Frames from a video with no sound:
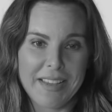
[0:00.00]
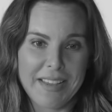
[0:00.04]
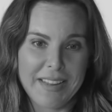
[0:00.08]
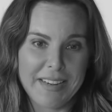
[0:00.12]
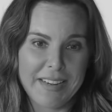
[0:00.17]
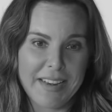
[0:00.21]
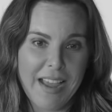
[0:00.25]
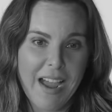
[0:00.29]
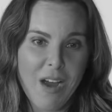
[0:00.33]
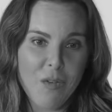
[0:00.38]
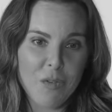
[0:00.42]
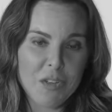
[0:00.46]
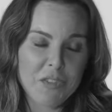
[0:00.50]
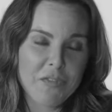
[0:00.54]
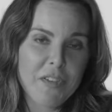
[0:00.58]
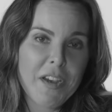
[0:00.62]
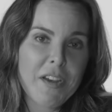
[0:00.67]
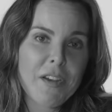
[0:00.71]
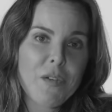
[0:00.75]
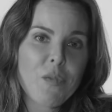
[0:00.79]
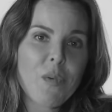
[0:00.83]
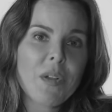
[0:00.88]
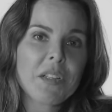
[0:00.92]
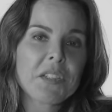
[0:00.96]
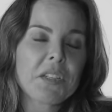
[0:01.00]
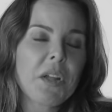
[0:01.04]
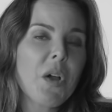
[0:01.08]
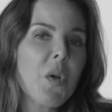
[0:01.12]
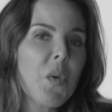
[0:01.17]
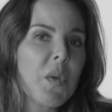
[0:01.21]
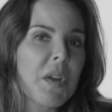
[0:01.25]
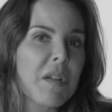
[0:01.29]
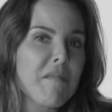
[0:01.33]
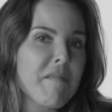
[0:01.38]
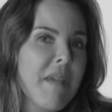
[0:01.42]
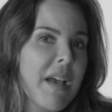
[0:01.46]
and I was very well
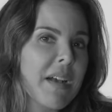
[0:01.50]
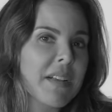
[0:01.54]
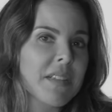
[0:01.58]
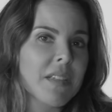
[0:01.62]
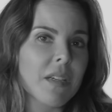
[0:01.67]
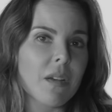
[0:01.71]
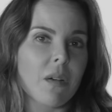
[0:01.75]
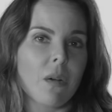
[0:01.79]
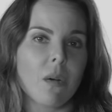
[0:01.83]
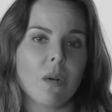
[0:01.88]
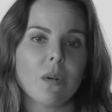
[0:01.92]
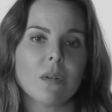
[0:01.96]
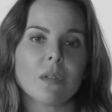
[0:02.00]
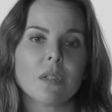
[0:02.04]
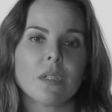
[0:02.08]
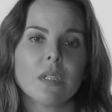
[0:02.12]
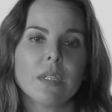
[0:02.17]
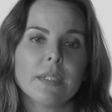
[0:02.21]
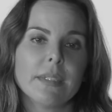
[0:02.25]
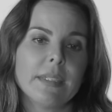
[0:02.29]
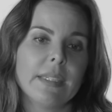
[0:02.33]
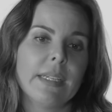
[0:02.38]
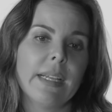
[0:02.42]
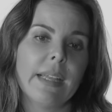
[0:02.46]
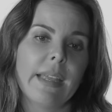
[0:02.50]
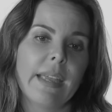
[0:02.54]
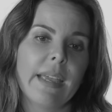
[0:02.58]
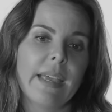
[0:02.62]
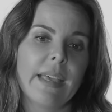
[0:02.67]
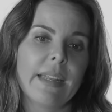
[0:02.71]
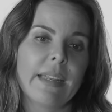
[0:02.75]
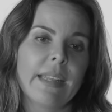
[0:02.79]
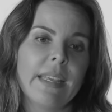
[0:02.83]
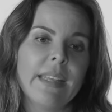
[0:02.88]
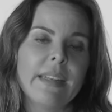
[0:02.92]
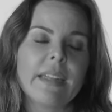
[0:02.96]
known in Mexico,
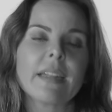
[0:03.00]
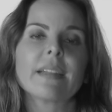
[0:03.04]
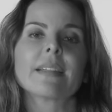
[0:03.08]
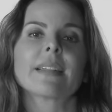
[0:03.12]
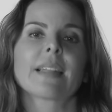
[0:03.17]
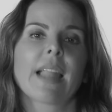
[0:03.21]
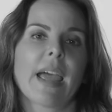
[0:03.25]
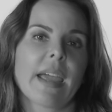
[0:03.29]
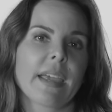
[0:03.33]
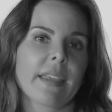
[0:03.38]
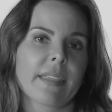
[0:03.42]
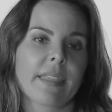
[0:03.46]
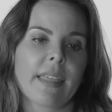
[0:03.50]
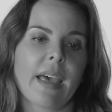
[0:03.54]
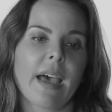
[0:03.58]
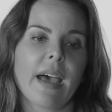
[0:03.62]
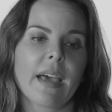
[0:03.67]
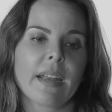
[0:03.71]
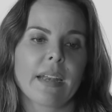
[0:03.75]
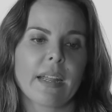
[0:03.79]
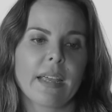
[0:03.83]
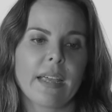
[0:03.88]
and he didn't like that.